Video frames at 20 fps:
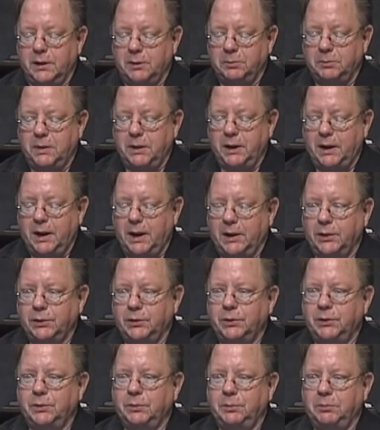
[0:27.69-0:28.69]

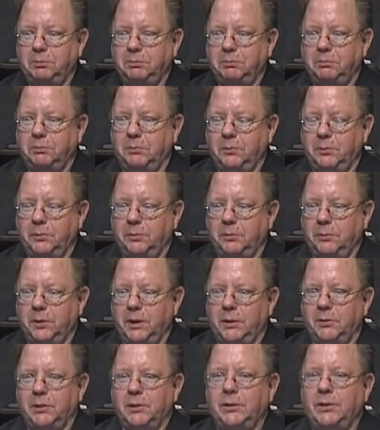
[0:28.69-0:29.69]
As
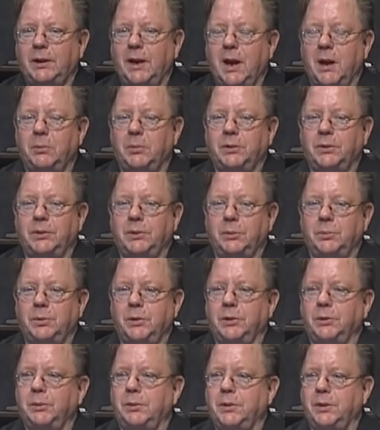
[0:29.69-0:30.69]
we've established, the
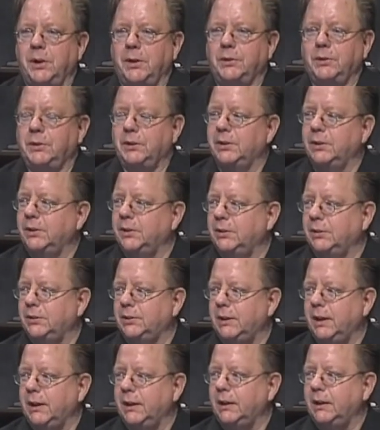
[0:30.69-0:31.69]
Portsmouth Arts Guild is
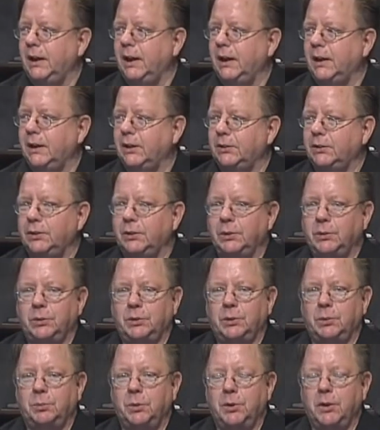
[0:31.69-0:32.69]
dedicated to
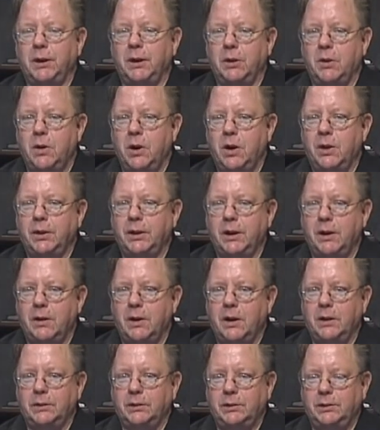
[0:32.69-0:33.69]
supporting all the
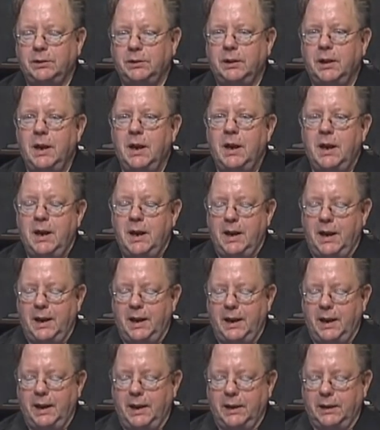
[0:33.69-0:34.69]
arts,
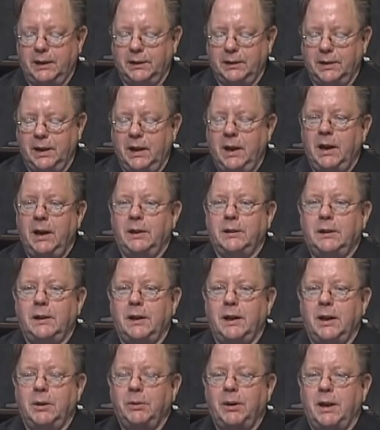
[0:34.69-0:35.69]
and
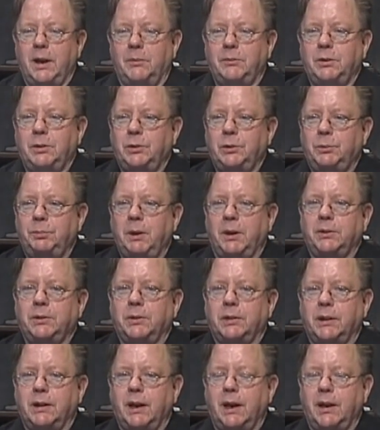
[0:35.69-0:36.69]
today we have two
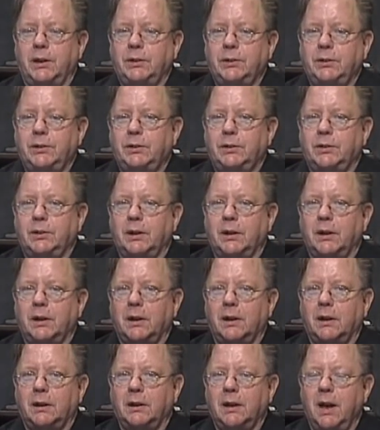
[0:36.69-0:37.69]
special guests
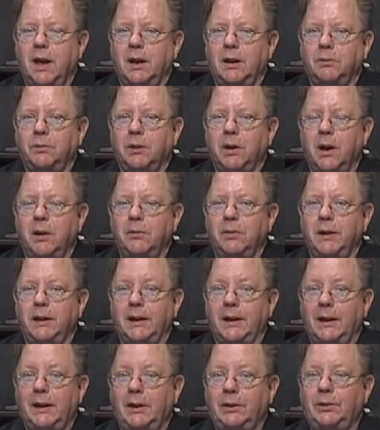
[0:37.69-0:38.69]
kind of
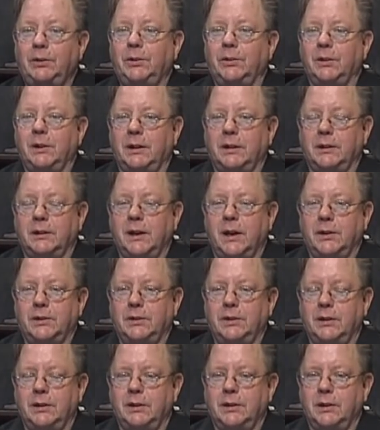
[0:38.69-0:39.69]
covering a history
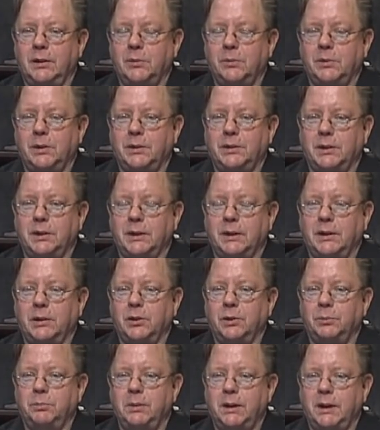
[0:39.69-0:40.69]
lesson of what the
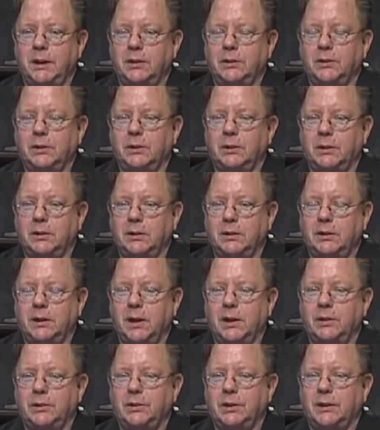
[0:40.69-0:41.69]
Guild means and
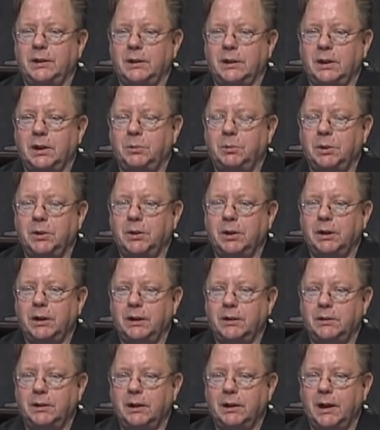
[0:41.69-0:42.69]
does in the
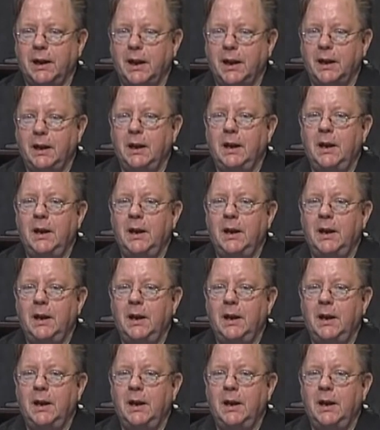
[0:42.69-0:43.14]
community today.